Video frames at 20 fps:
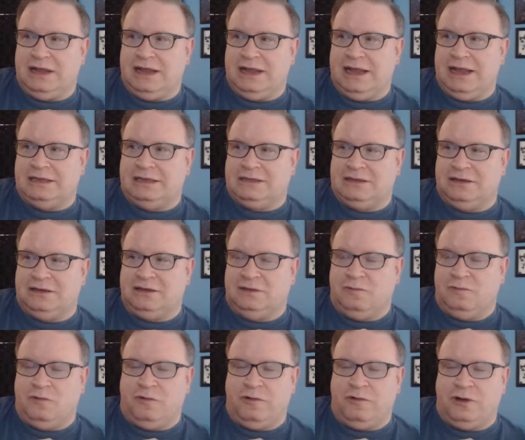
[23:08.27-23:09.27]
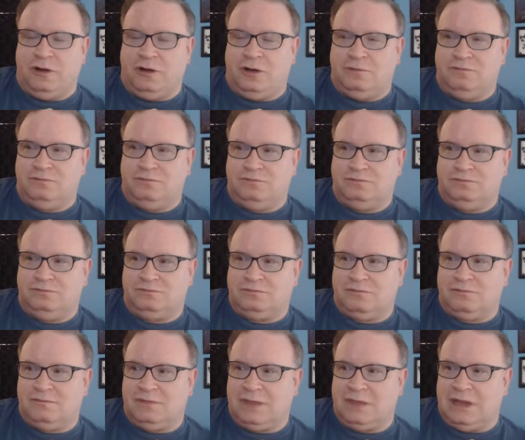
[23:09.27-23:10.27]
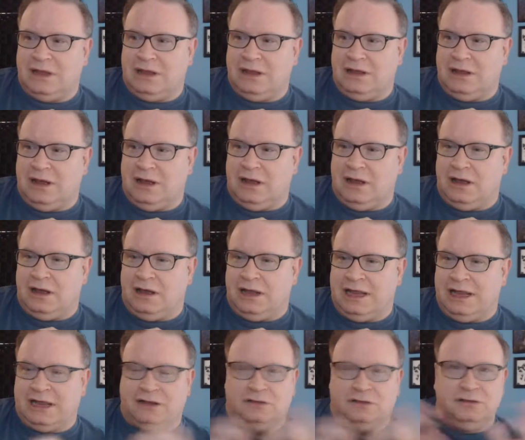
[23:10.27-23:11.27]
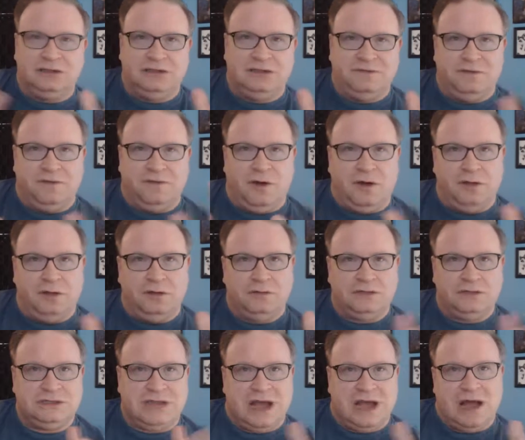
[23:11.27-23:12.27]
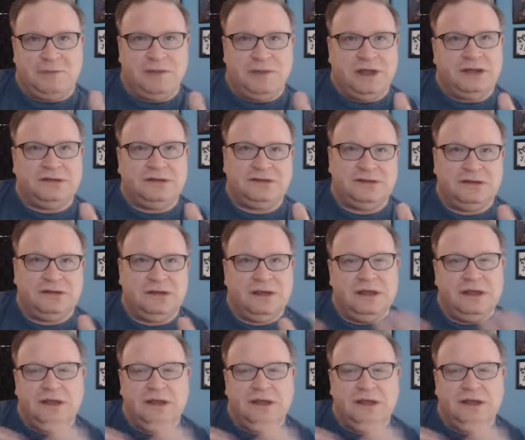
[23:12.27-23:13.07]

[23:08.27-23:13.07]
it's a little more inclusive of all those topics